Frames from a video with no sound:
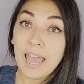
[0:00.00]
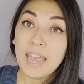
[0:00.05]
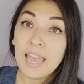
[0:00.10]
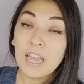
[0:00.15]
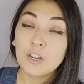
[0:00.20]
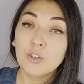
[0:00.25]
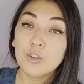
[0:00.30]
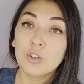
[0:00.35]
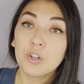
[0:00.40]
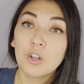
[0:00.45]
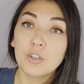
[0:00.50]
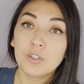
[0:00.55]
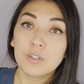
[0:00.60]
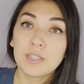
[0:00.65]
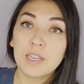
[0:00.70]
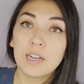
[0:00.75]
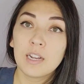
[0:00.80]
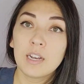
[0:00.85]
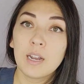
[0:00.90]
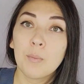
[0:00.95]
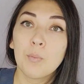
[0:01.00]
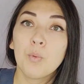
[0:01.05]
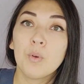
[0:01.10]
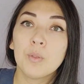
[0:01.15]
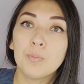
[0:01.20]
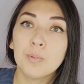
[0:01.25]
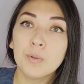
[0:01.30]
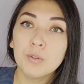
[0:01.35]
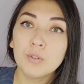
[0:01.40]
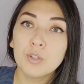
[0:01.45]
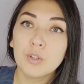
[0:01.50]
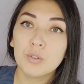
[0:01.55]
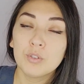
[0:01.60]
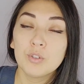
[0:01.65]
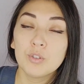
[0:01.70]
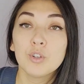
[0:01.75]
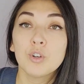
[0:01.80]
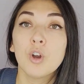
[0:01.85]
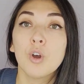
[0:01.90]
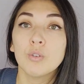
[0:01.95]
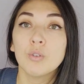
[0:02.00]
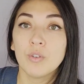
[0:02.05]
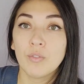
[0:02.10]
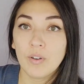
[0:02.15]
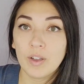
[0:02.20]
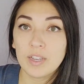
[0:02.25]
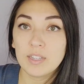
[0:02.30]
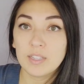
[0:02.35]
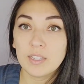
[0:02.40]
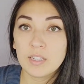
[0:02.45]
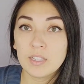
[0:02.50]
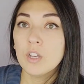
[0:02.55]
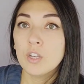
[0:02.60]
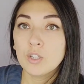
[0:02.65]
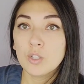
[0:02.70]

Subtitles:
And you can also set it up with Bluetooth to your own device.